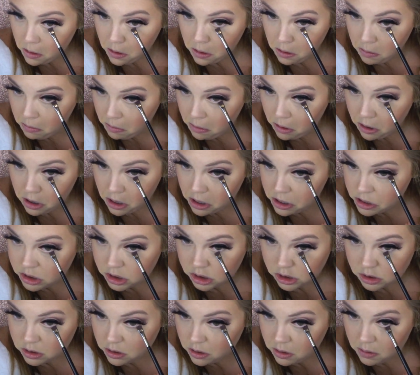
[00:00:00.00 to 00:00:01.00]
And we're gonna
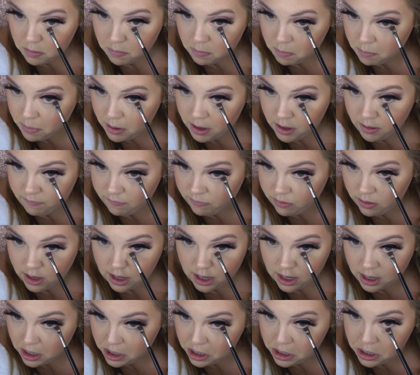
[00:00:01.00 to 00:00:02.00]
just buff
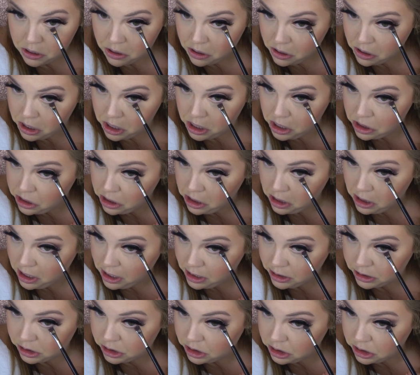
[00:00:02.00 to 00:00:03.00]
that underneath the
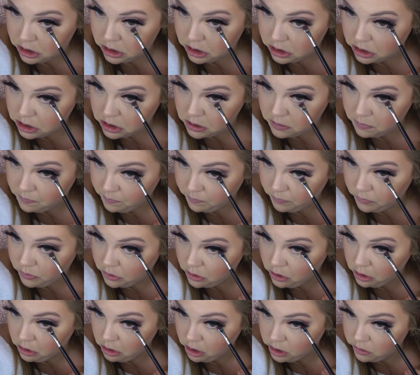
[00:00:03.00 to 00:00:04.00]
lashes,
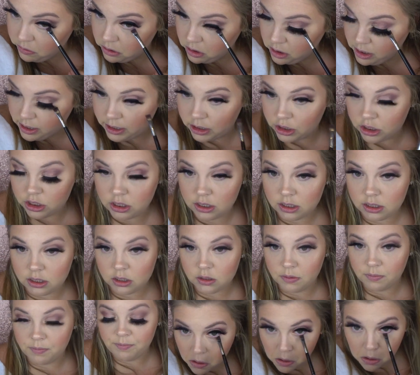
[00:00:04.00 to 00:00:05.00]
your lower
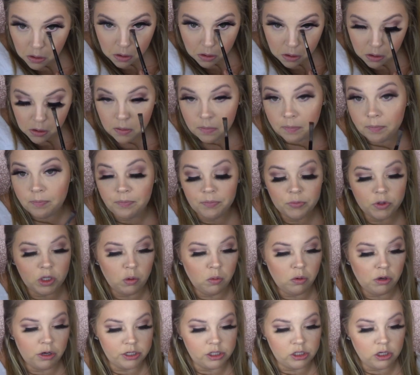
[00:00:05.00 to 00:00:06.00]
lashes.
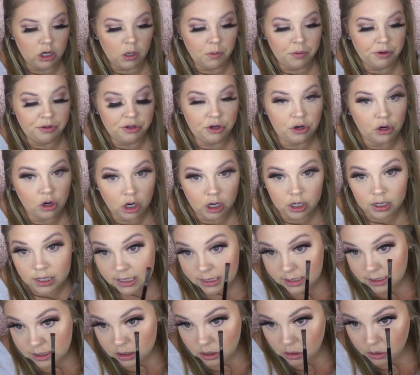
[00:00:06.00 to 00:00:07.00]
You wanna start with the
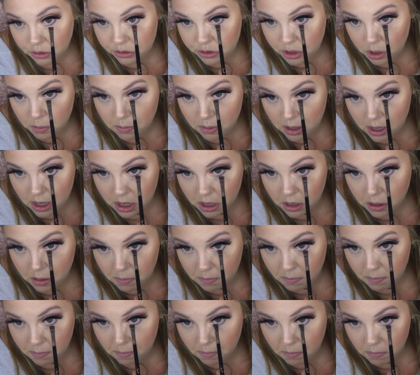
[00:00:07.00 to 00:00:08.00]
darkest on your
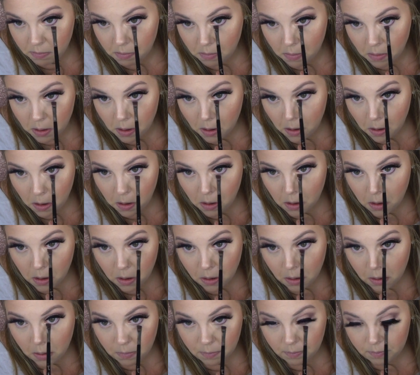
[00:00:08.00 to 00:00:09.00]
bottom.
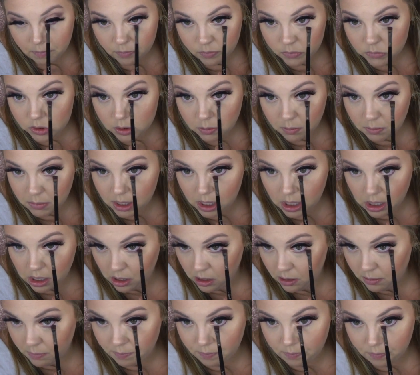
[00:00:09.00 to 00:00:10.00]
To
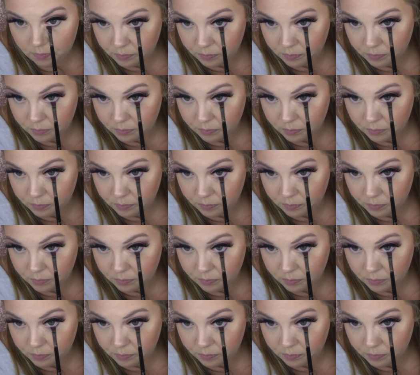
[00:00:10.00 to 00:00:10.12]
me,